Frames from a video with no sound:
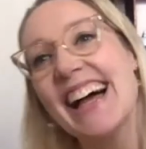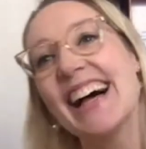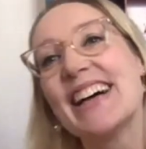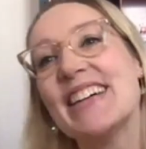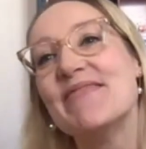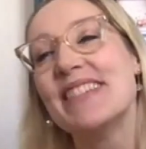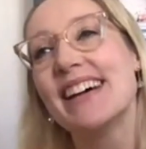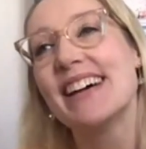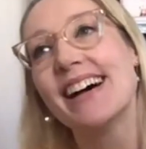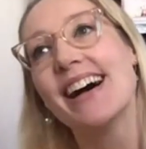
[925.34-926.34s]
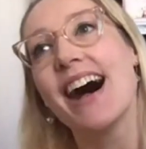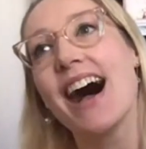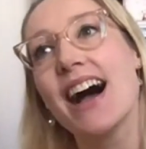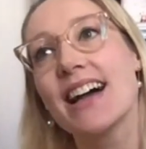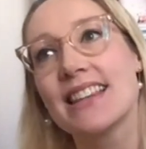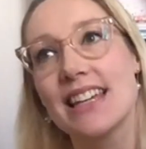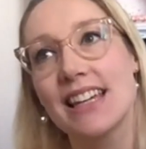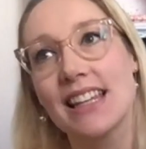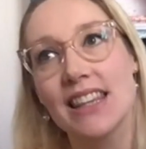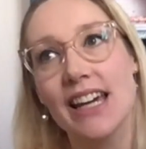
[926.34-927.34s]
um, I
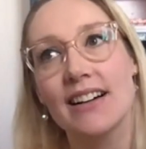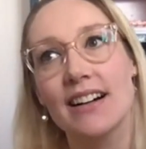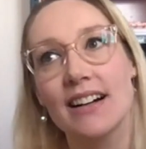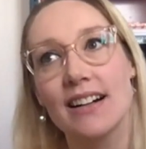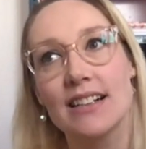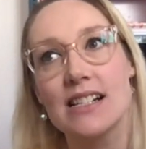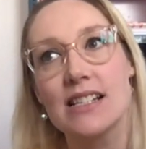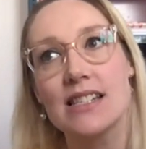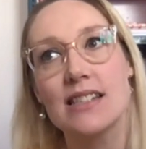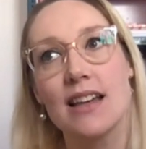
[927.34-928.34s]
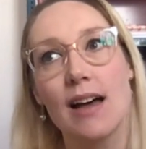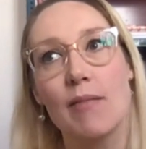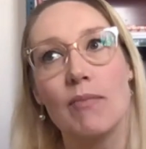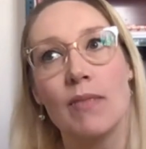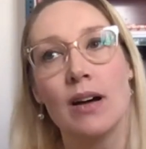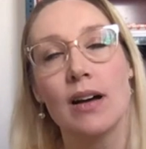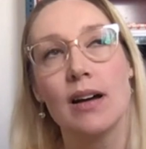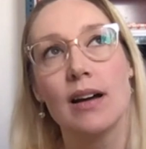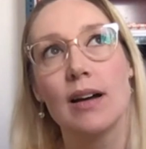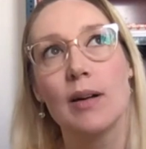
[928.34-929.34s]
think there are some
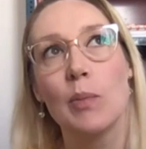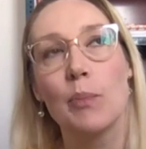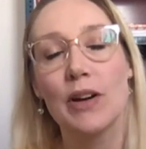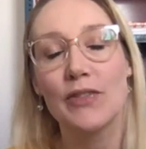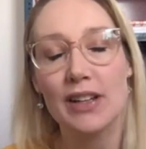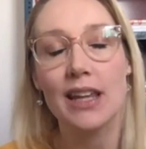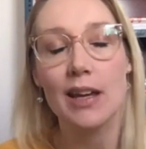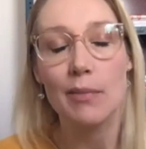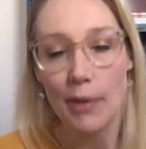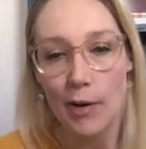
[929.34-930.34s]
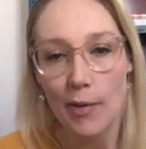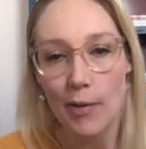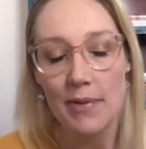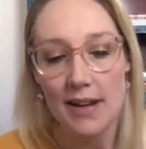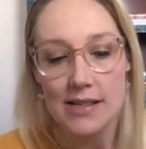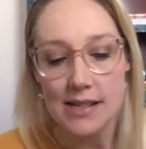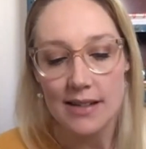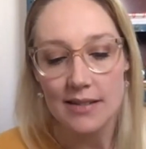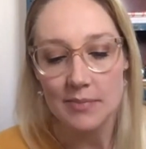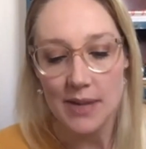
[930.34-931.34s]
perfectly appropriate
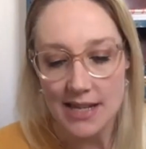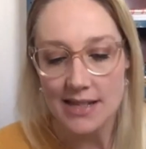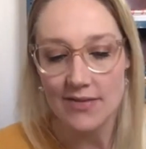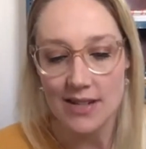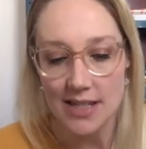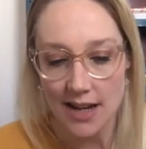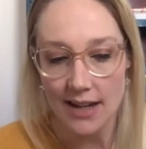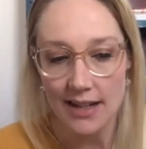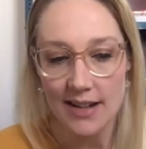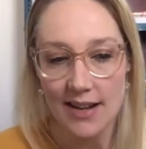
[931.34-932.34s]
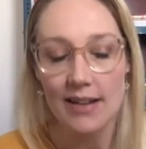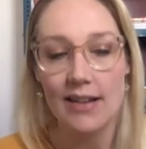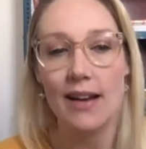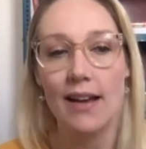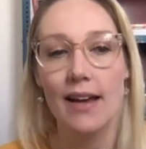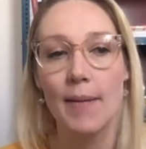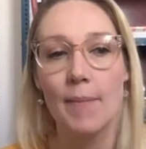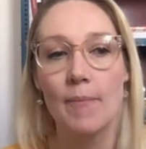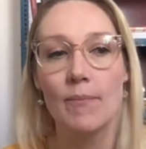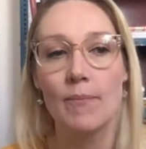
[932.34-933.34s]
pieces of design
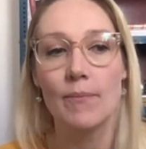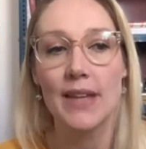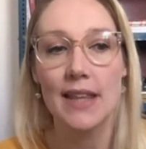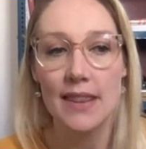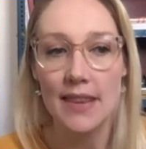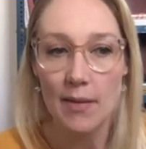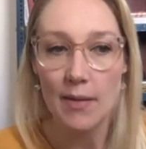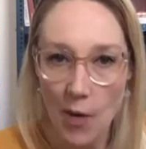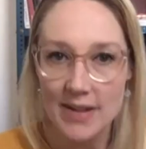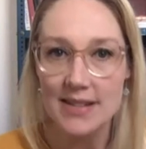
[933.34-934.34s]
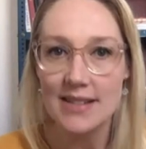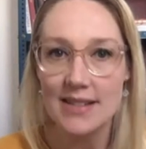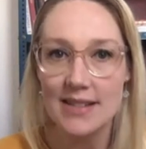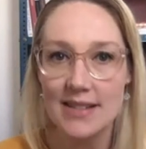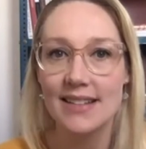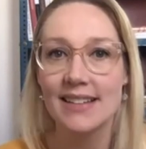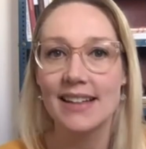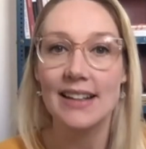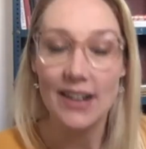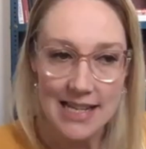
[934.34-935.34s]
um, in their moment, in
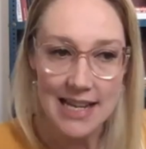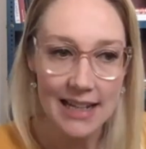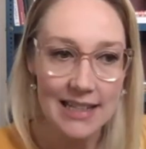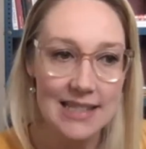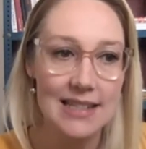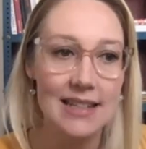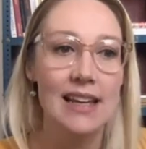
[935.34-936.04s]
their context,